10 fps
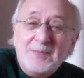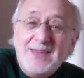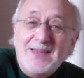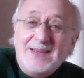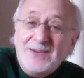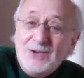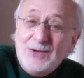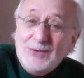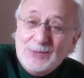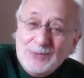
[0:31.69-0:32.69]
me and
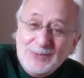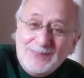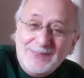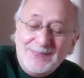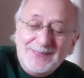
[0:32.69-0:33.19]
you.